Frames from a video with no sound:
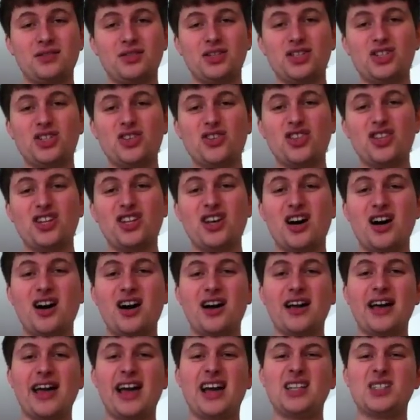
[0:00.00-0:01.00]
just so the
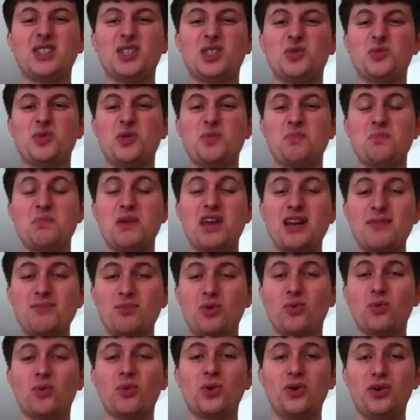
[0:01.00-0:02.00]
tongue has as
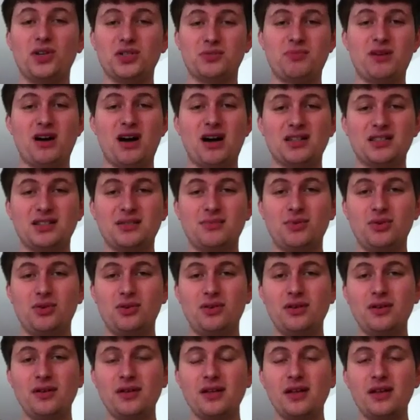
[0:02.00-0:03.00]
minimal roll as
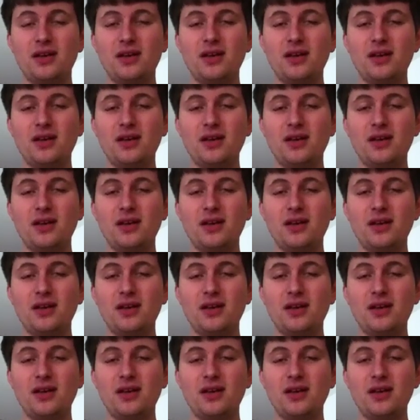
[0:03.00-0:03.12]
possible.